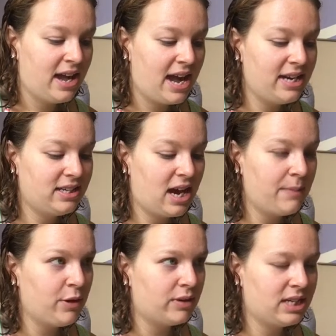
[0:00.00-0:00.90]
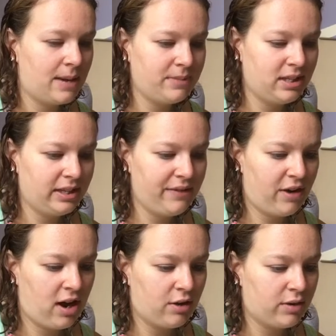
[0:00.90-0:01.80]
Anytime you attempt to leave
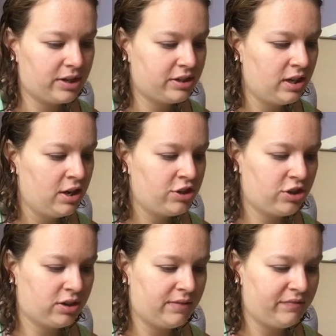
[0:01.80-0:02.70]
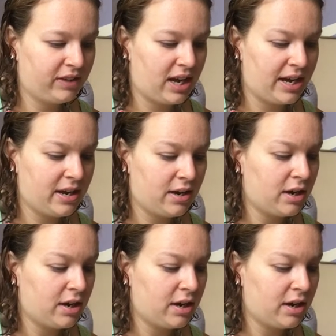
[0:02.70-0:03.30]
Hogwarts, she'll fly.